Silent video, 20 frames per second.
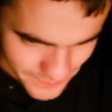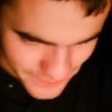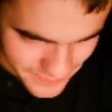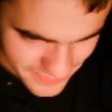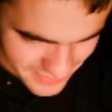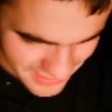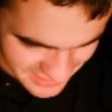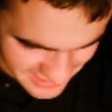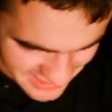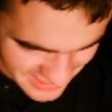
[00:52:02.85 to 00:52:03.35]

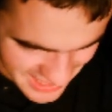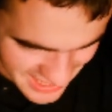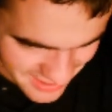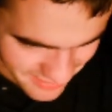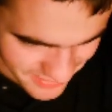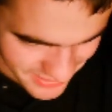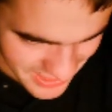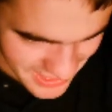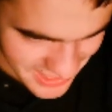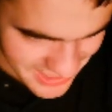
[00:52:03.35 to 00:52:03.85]
Yep,
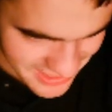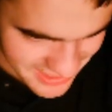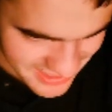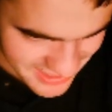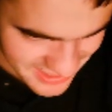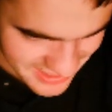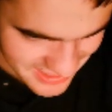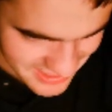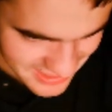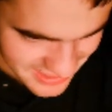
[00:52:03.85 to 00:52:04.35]

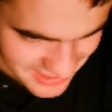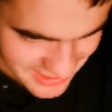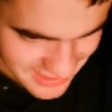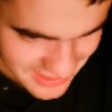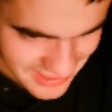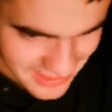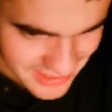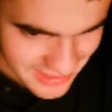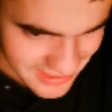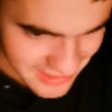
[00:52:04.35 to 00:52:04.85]
that's
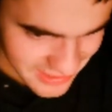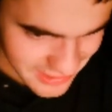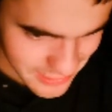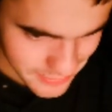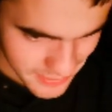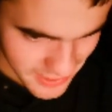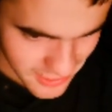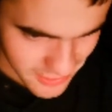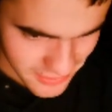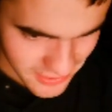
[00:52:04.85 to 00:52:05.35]
the
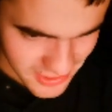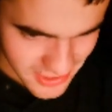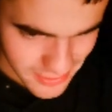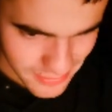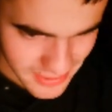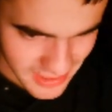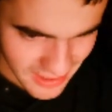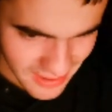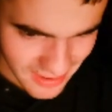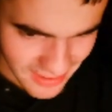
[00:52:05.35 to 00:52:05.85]
power of the human
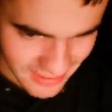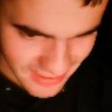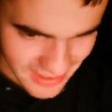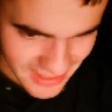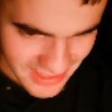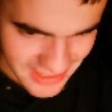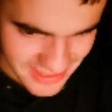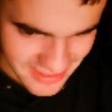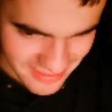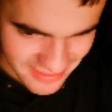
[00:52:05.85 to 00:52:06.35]
heart,
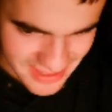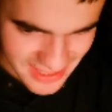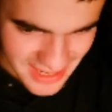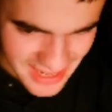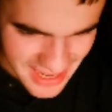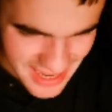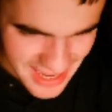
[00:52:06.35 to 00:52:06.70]
guys.